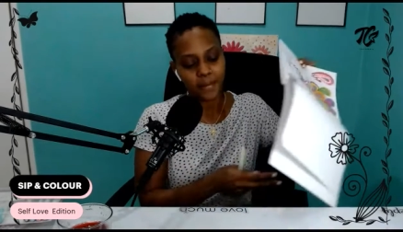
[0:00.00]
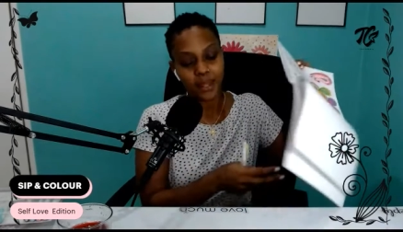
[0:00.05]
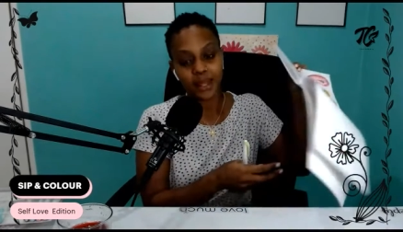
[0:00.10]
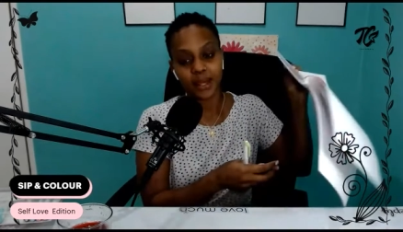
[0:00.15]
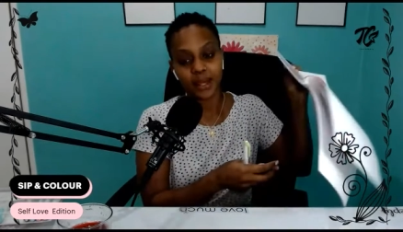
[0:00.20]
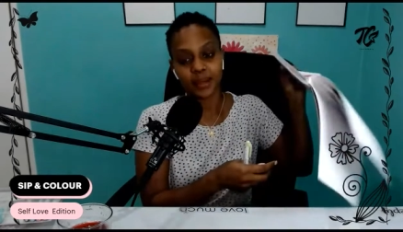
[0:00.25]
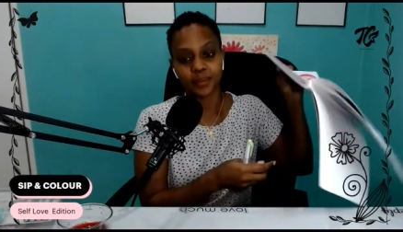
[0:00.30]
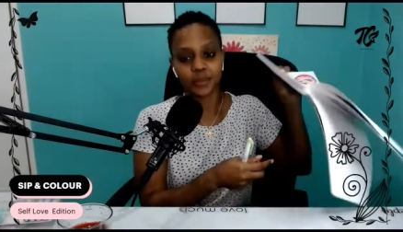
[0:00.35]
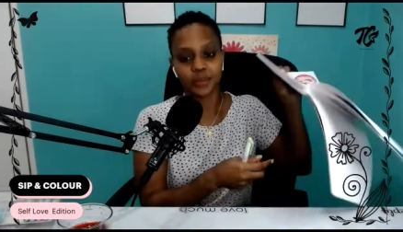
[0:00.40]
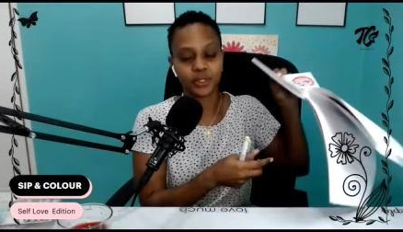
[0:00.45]

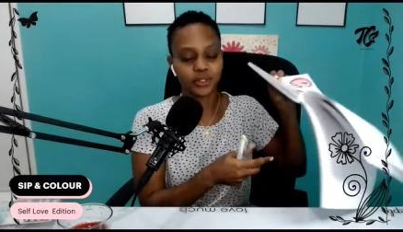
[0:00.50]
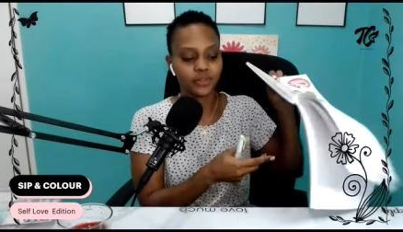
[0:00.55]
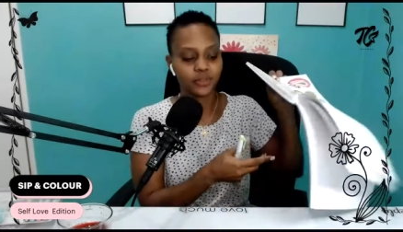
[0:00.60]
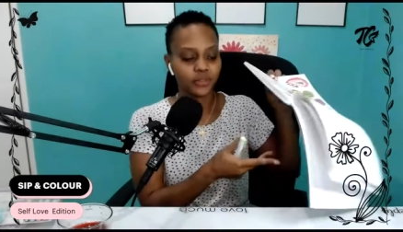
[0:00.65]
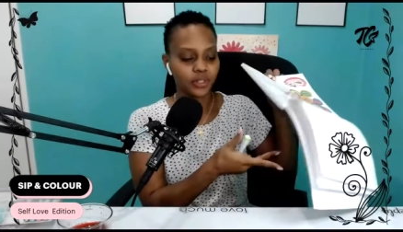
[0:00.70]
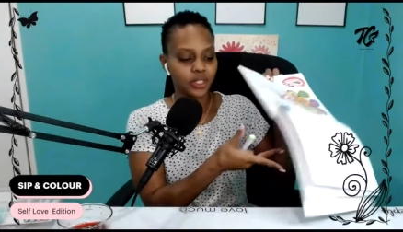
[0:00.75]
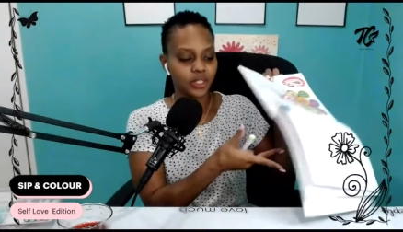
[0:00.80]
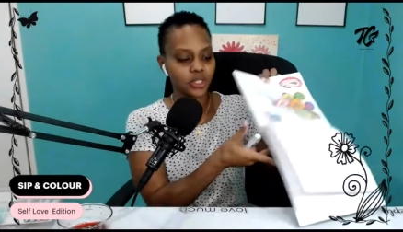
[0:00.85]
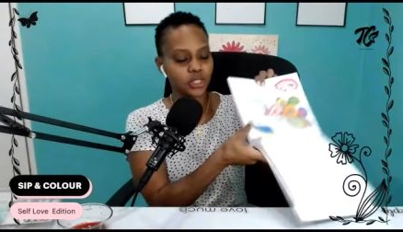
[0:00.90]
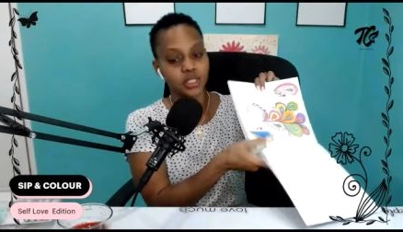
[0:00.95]
I'm gonna
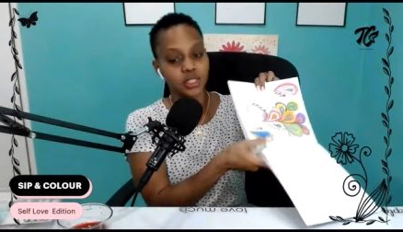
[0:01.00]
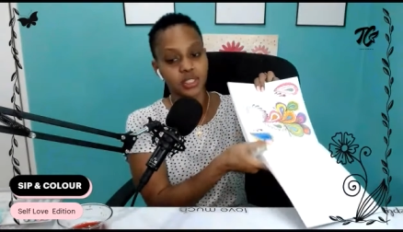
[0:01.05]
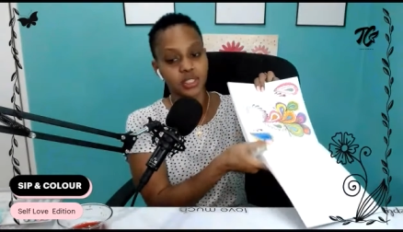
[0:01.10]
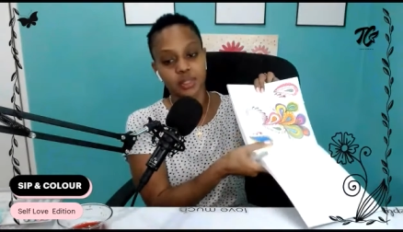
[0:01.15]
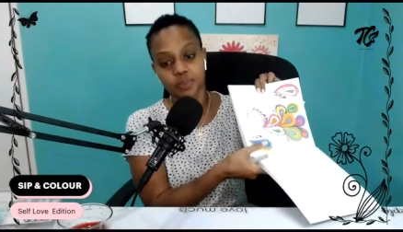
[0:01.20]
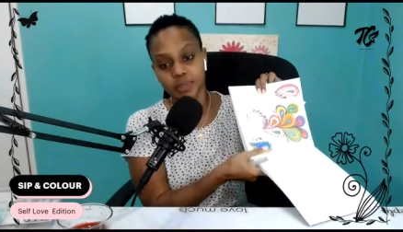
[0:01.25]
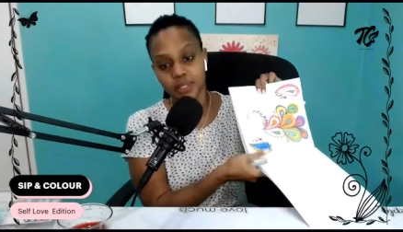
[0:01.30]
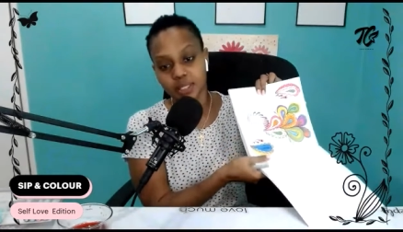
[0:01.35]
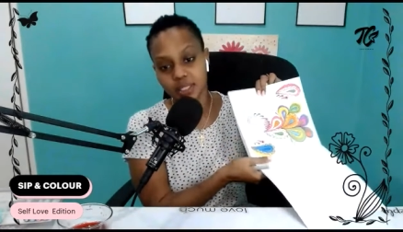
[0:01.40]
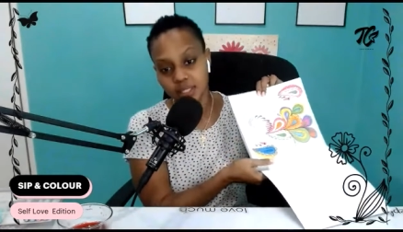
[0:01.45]
finish this
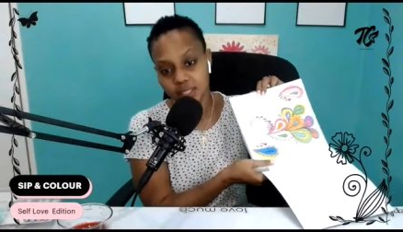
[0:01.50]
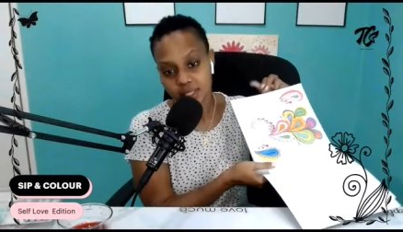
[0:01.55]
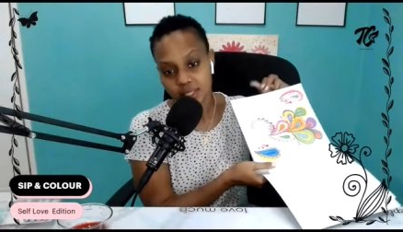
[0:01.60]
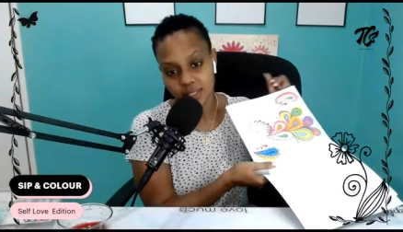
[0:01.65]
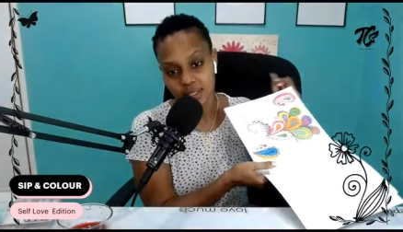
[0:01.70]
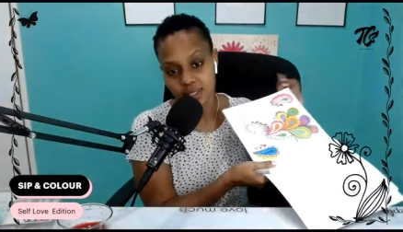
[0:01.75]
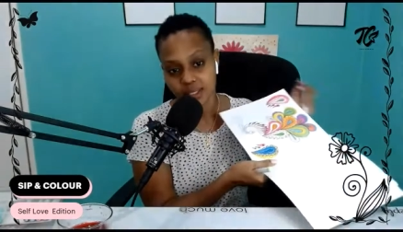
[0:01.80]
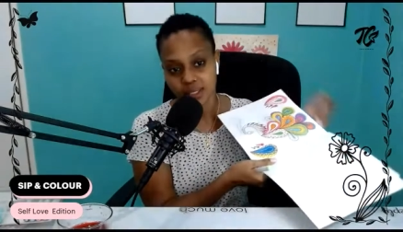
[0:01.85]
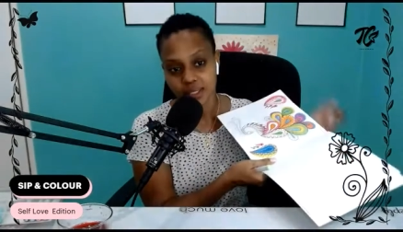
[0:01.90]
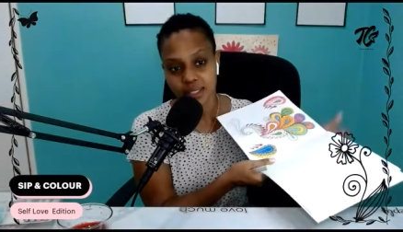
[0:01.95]
piece
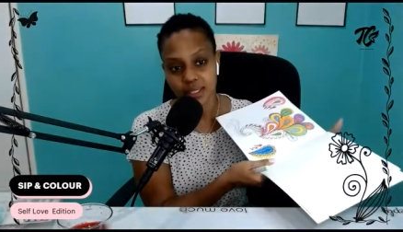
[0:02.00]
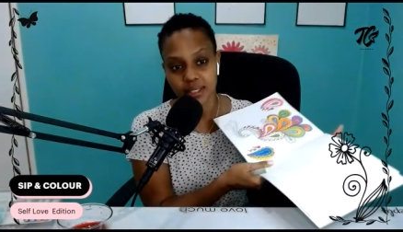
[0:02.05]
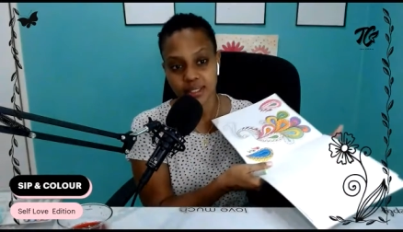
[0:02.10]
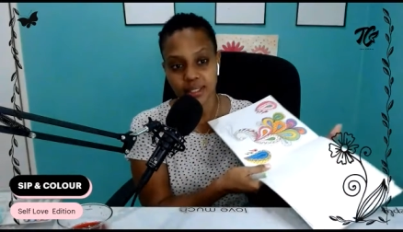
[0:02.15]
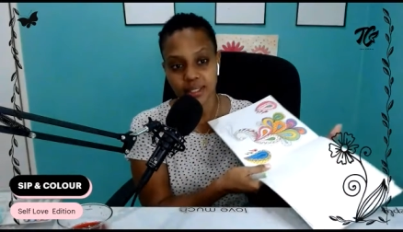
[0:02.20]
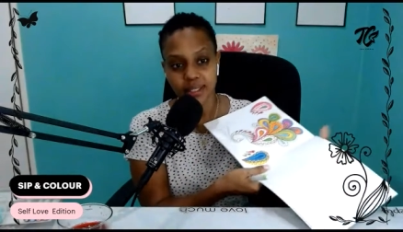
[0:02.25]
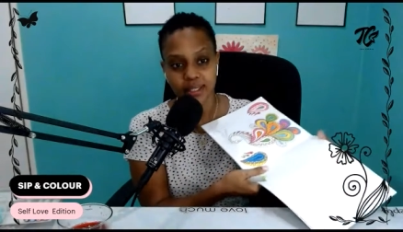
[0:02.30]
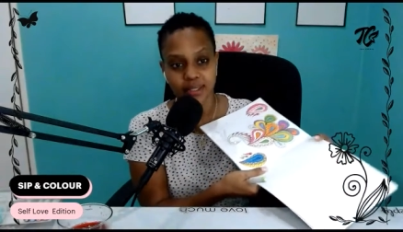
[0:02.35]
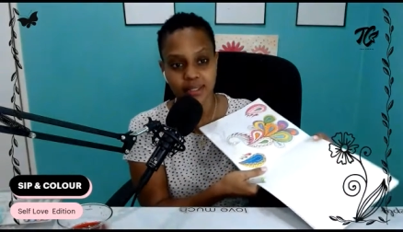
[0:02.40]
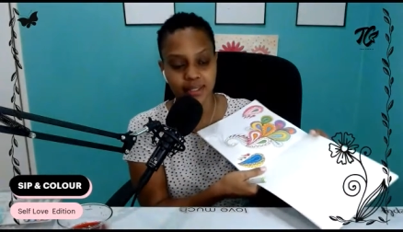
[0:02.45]

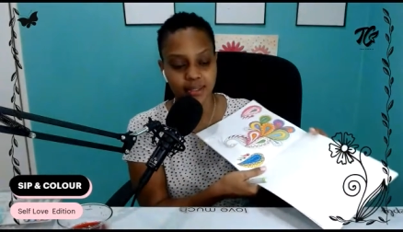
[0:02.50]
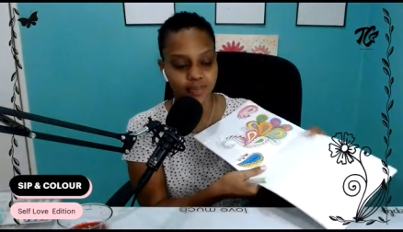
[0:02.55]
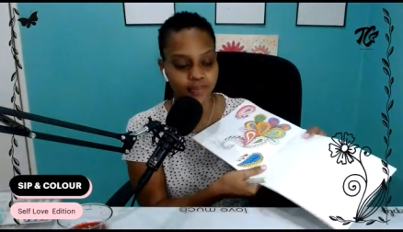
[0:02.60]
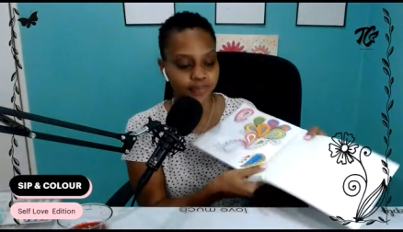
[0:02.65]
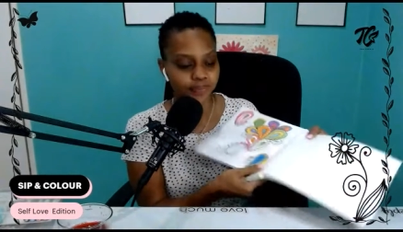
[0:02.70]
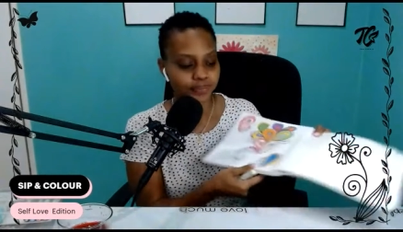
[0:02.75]
tonight.